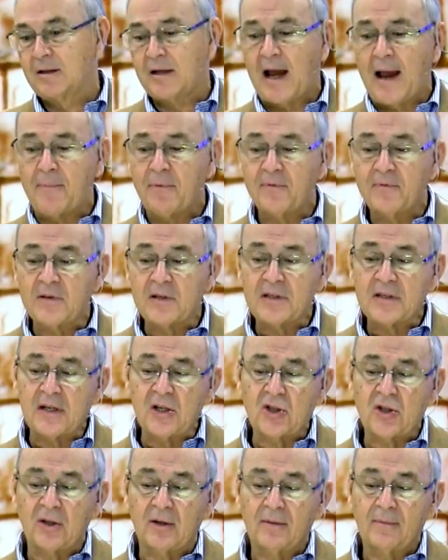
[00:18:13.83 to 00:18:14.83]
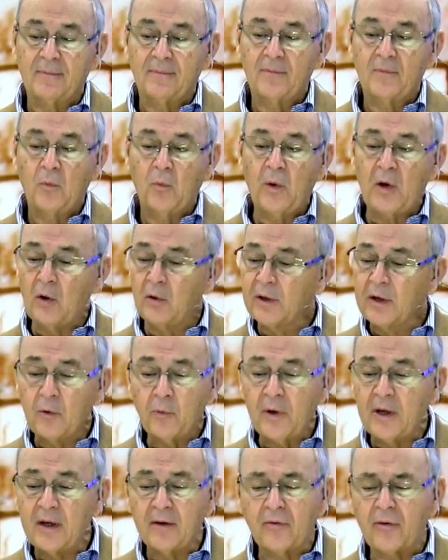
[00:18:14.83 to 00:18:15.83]
type of decision. We
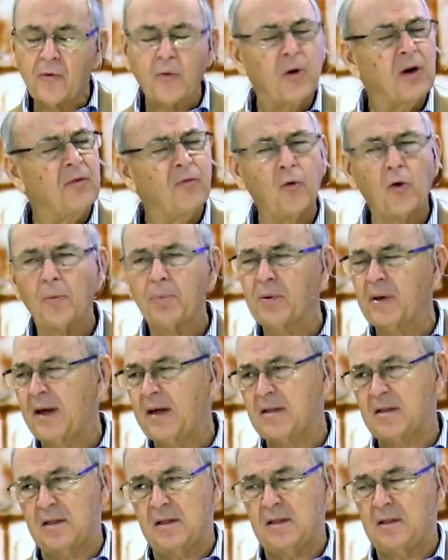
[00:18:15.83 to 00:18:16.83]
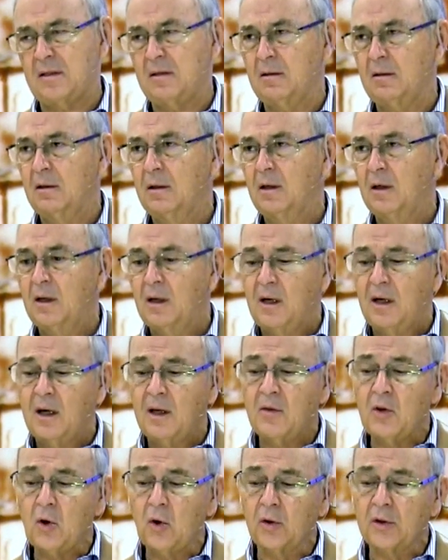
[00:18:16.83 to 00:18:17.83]
only read of three or four places
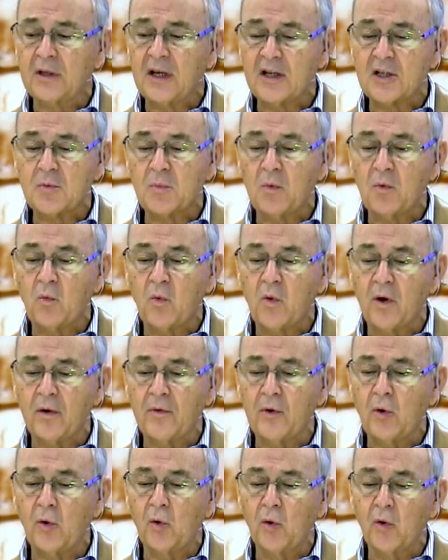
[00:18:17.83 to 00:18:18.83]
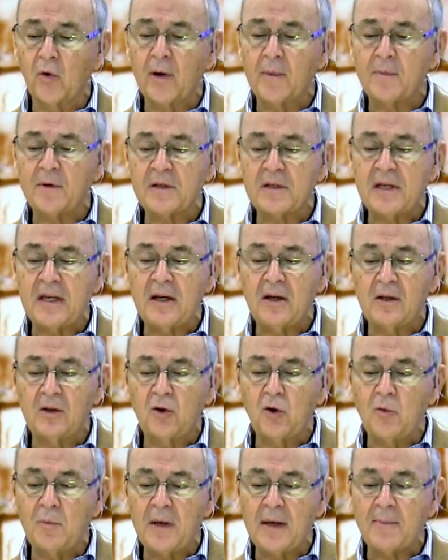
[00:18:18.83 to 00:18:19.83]
in the Old Testament where the Urim and
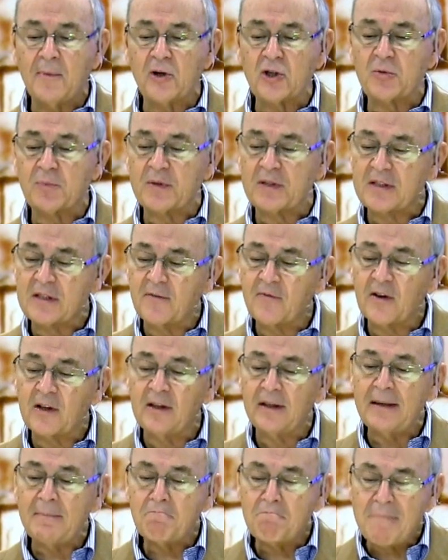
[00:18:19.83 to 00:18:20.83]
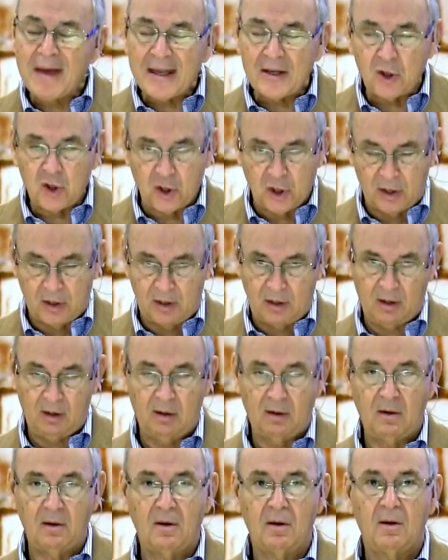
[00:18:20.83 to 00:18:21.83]
Tumim are specifically mentioned
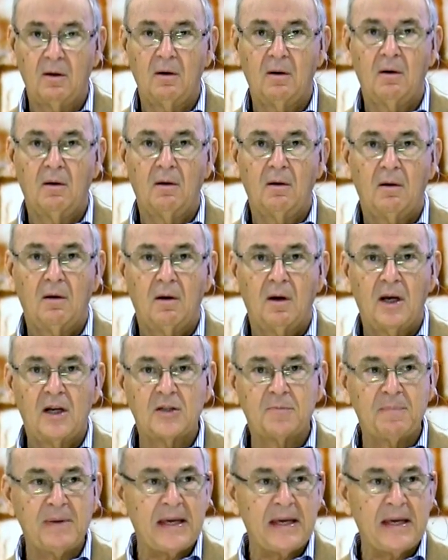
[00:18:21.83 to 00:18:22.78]
as